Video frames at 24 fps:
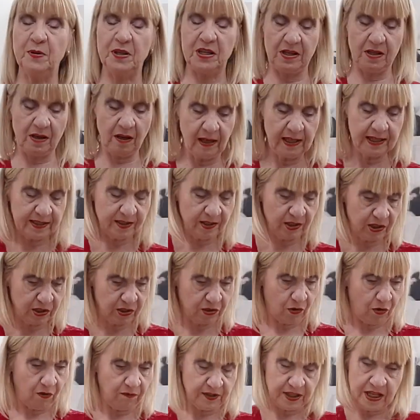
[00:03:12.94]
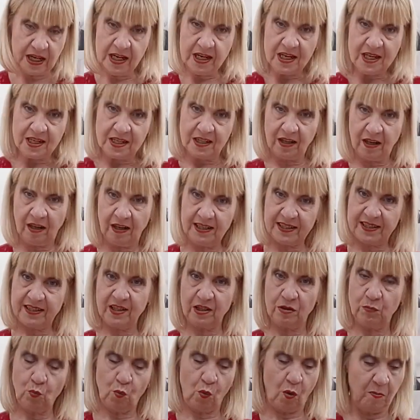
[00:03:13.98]
it nice and soft, nice
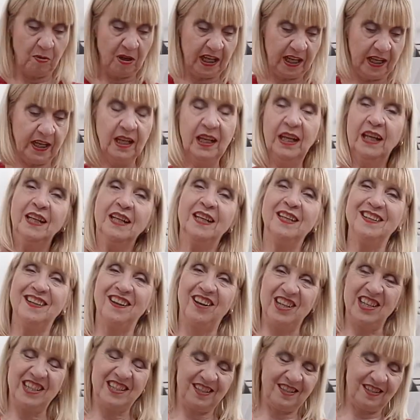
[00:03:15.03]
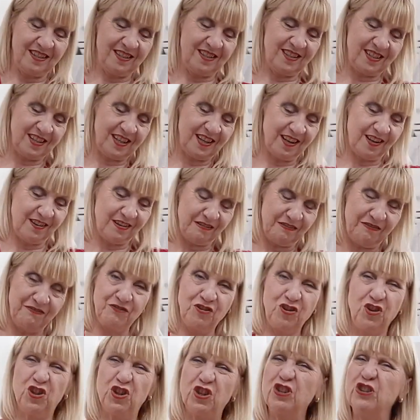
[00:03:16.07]
and wobbly, nice and kind of
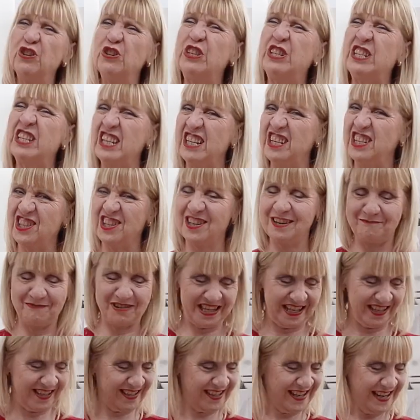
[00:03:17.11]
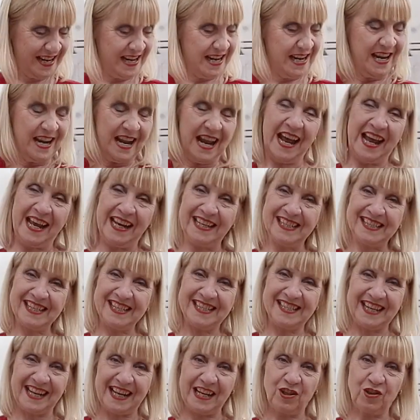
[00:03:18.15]
juicy shimmies. And as I
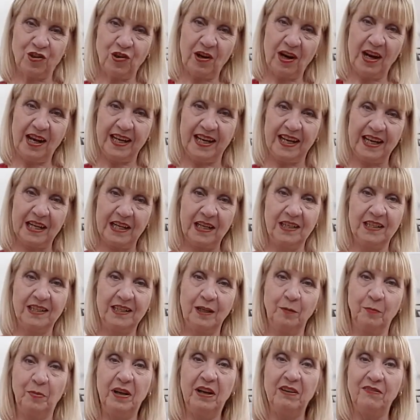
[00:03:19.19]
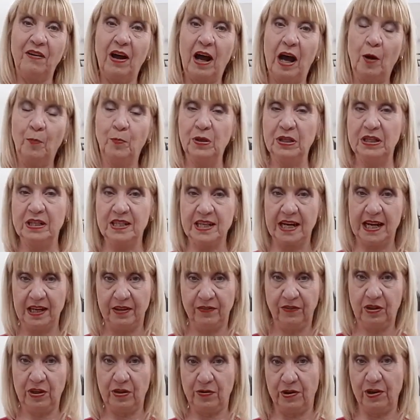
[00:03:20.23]
say, try and get a little bit of up and
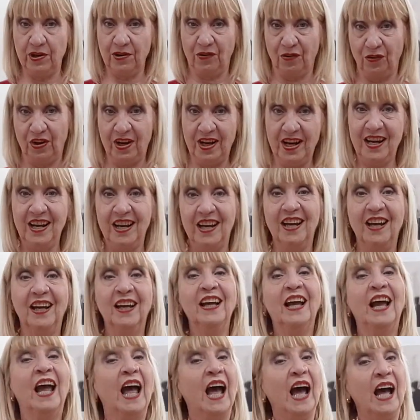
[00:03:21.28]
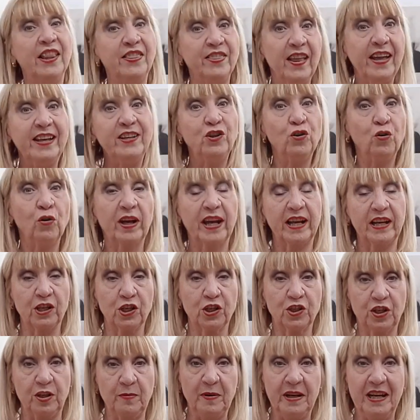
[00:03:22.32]
down going on here, and then you'll get a
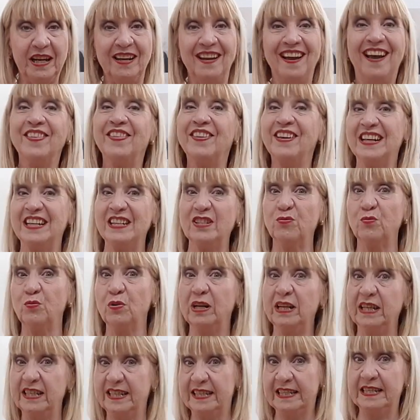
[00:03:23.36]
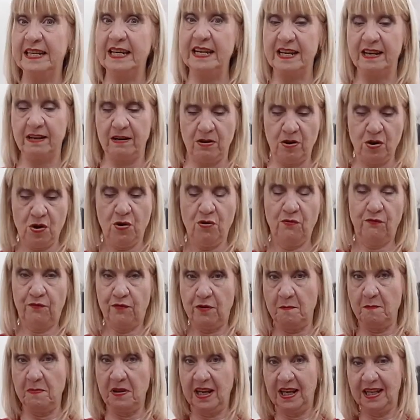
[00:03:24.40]
shimmy that is really seen
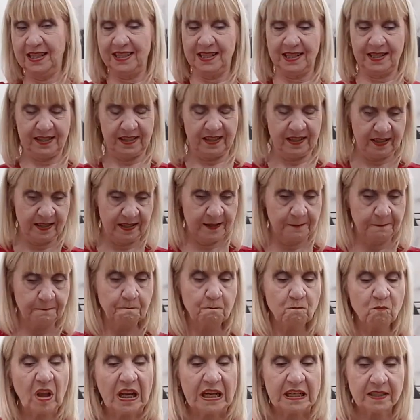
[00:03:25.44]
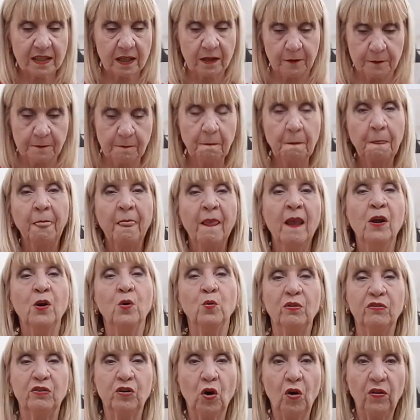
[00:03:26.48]
from a distance. So
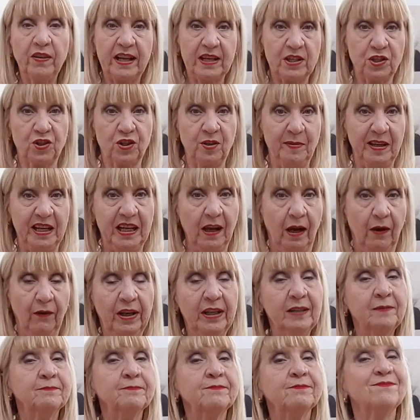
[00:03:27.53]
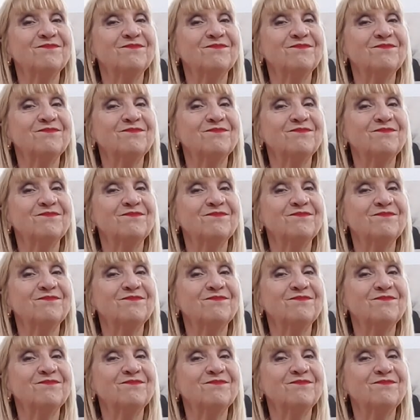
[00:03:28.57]
we've got that shimmy going.